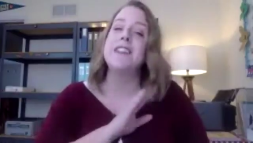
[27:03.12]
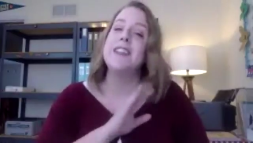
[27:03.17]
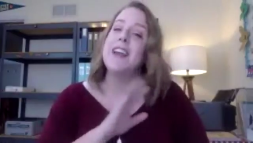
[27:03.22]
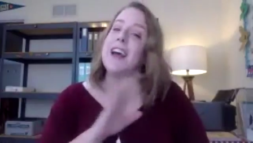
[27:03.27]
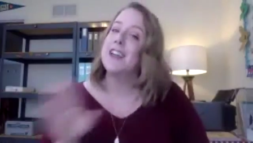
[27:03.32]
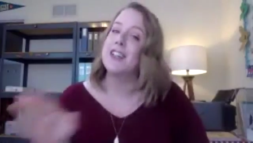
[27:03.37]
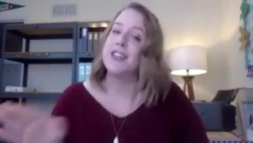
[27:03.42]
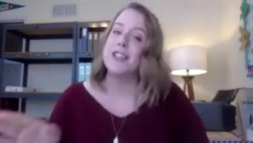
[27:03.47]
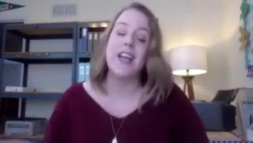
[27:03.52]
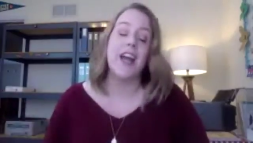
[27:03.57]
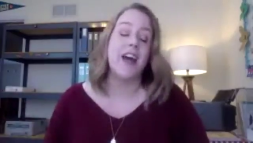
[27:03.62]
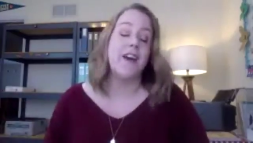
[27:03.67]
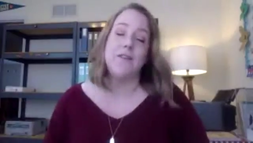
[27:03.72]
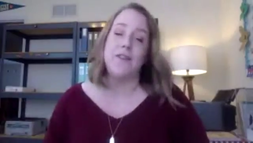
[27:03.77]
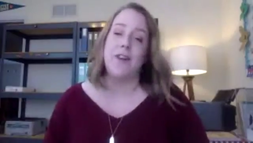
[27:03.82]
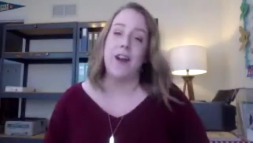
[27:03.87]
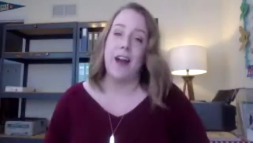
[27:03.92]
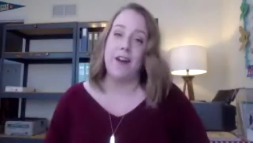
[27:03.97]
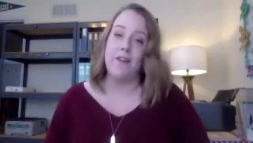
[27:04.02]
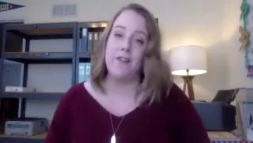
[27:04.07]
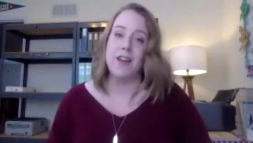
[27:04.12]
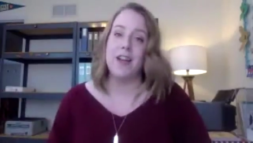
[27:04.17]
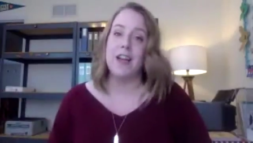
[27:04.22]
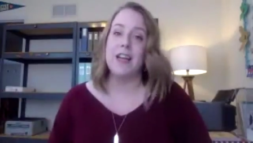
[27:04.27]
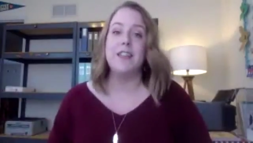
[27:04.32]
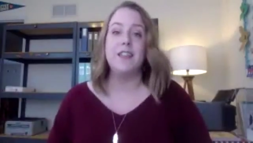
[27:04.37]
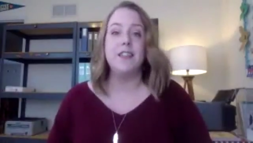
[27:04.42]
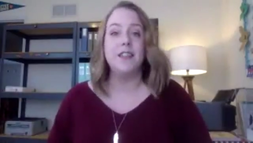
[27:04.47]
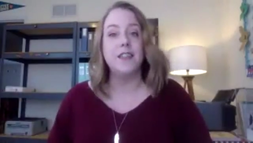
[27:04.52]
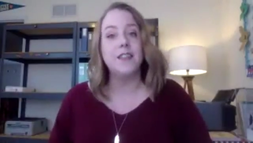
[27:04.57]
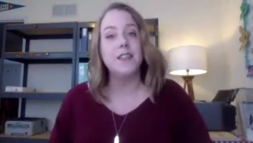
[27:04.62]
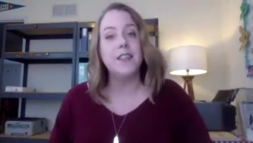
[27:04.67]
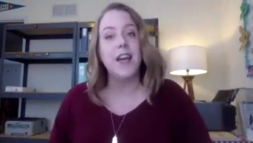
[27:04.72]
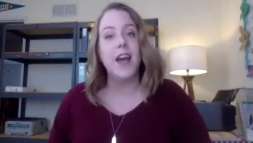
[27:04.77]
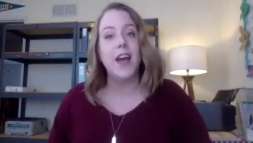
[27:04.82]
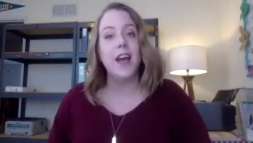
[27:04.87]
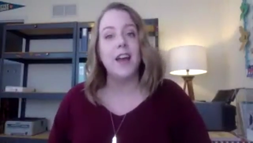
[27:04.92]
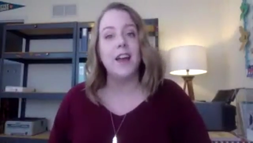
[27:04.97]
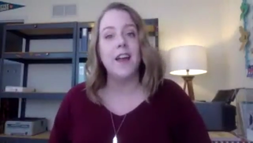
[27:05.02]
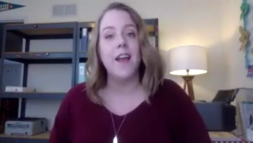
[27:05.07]
actually ever have an ideal
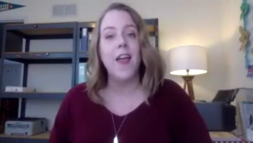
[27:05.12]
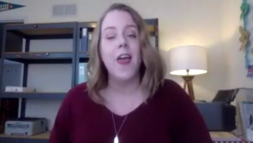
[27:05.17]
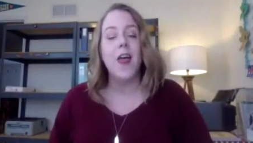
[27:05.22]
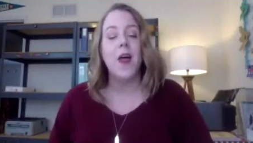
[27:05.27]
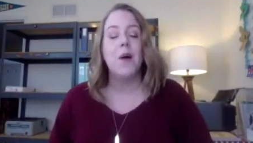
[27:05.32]
day,